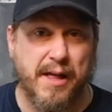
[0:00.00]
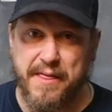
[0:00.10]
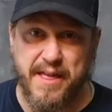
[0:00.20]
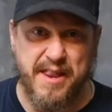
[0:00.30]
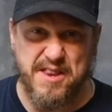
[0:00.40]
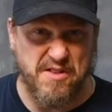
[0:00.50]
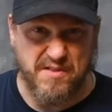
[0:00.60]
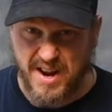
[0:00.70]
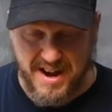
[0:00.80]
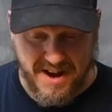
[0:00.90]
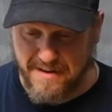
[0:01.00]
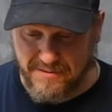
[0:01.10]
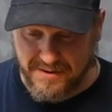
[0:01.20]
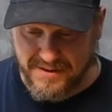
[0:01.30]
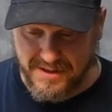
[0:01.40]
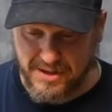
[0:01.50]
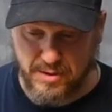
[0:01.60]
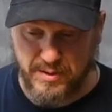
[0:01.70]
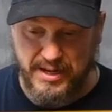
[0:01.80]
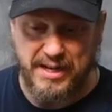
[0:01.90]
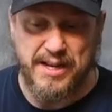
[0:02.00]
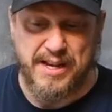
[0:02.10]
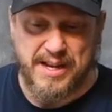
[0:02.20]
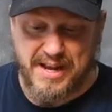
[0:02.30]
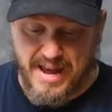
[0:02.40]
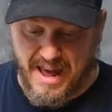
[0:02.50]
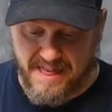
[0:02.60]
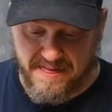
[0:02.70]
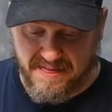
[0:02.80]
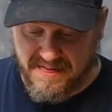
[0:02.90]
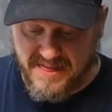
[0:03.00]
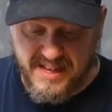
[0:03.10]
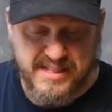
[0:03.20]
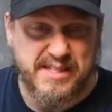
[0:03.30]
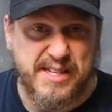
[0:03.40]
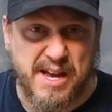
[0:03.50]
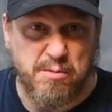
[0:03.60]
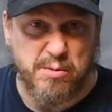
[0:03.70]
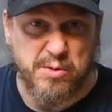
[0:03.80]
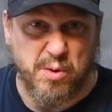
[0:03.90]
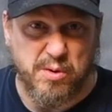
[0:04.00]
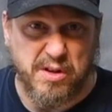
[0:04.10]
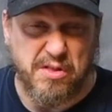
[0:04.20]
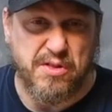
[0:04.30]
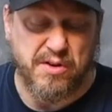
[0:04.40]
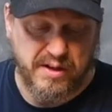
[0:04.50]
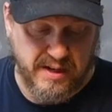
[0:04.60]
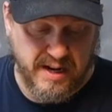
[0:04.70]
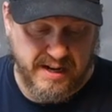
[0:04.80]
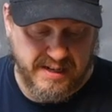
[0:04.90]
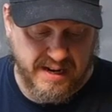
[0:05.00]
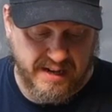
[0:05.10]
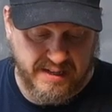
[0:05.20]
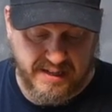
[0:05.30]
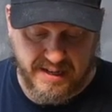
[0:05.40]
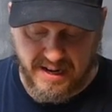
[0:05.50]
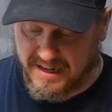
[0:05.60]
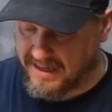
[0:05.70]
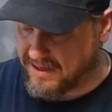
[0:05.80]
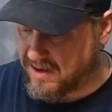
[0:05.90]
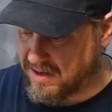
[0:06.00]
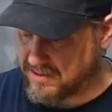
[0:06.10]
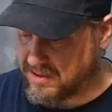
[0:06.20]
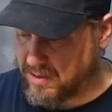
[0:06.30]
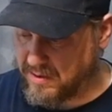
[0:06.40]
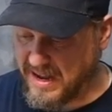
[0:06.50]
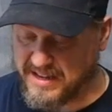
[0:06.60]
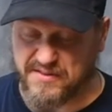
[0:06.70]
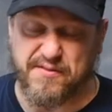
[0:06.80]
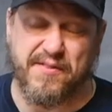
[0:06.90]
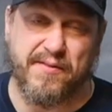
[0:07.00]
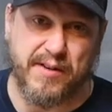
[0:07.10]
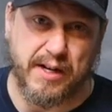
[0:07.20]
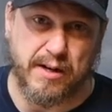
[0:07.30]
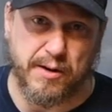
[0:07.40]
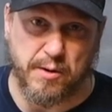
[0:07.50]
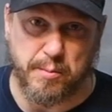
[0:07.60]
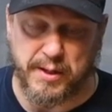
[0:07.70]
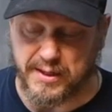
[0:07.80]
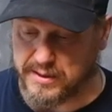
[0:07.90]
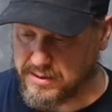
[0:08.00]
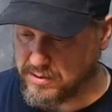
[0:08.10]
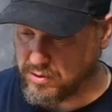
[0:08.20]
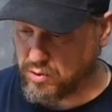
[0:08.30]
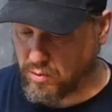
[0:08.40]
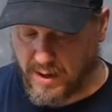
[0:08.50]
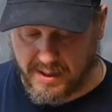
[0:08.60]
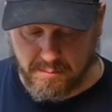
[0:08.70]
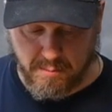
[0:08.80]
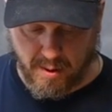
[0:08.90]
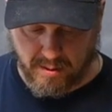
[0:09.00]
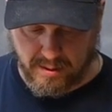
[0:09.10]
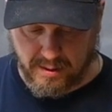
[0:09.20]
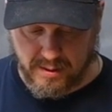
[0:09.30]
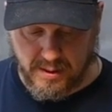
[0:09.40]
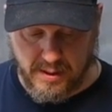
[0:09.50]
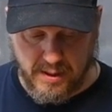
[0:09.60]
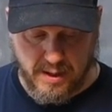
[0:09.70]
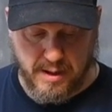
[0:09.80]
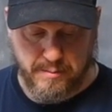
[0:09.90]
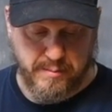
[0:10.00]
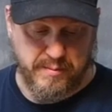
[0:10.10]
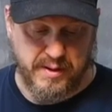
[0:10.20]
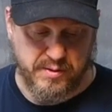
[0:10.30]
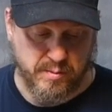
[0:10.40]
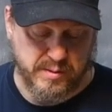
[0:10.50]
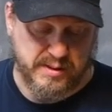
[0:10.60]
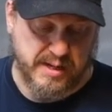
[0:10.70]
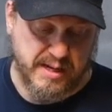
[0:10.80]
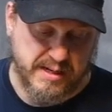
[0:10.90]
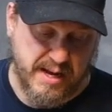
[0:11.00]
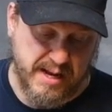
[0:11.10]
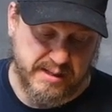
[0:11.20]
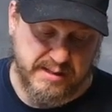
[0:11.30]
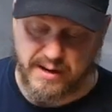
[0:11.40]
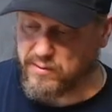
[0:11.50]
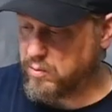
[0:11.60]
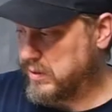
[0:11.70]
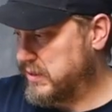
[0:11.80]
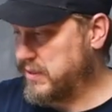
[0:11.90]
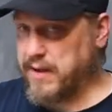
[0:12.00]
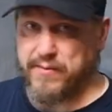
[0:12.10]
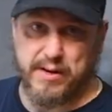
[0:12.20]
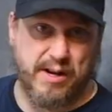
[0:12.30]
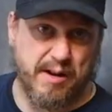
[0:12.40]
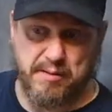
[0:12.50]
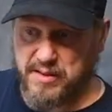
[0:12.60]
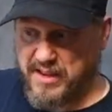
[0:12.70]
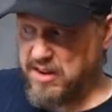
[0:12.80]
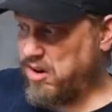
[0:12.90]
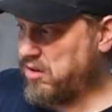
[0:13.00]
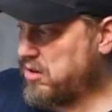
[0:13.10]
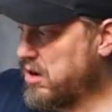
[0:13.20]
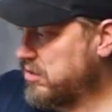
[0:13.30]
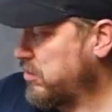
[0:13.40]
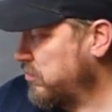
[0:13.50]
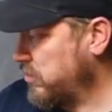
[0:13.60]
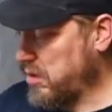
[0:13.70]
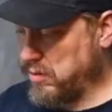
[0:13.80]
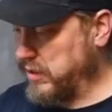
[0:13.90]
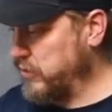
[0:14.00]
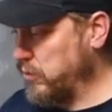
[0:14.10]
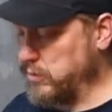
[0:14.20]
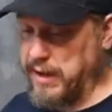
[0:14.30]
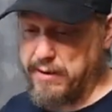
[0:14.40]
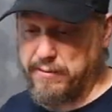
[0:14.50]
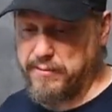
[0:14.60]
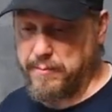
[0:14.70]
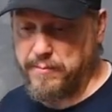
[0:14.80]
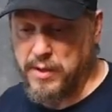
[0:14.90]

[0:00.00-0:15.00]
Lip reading: Then you've got everything you need. And this set was only $39.99 at Costco, and it has 1,500 pieces. Great bargain. This was set 10717, and I think our Costco's already sold out of them.